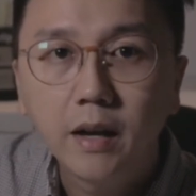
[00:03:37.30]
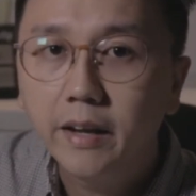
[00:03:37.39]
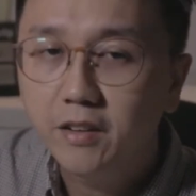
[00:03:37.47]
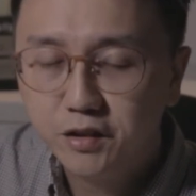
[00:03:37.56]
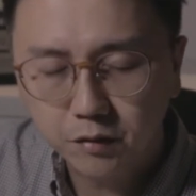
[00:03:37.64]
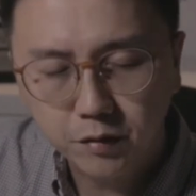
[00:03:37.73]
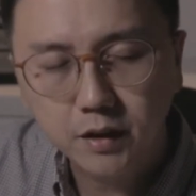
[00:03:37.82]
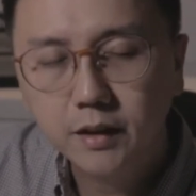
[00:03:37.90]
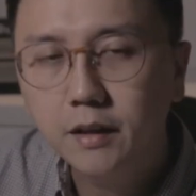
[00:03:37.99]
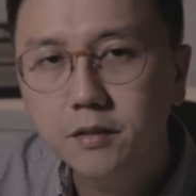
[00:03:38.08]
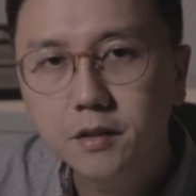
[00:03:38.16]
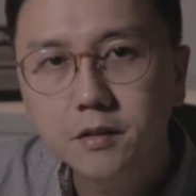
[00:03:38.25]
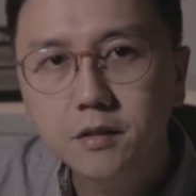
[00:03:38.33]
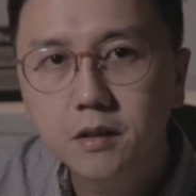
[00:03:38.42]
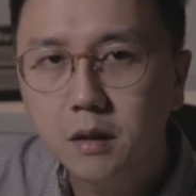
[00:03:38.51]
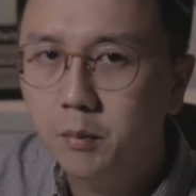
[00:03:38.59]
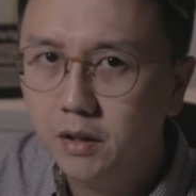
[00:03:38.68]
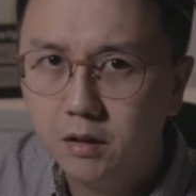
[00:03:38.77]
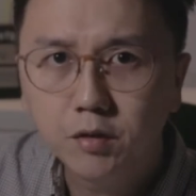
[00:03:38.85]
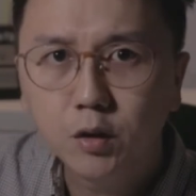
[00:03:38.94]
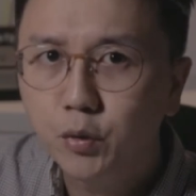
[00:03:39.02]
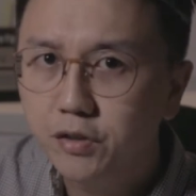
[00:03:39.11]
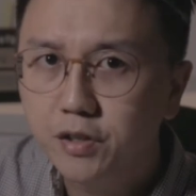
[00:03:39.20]
In severe cases, it may
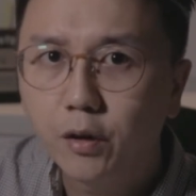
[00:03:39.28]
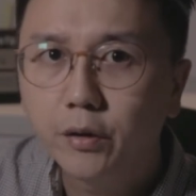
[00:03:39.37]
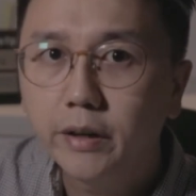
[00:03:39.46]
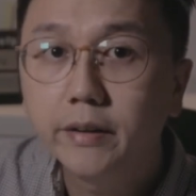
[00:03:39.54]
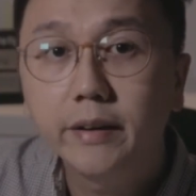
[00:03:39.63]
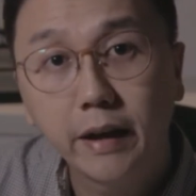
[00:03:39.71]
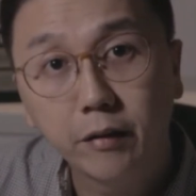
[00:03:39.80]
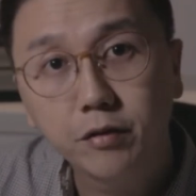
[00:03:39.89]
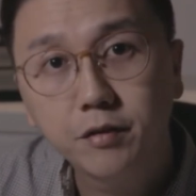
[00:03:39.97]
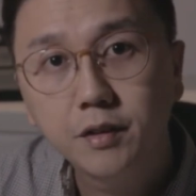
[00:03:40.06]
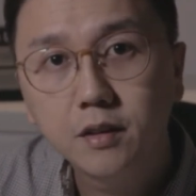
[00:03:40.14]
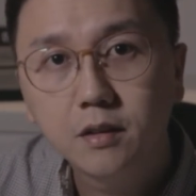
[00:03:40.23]
even result in death.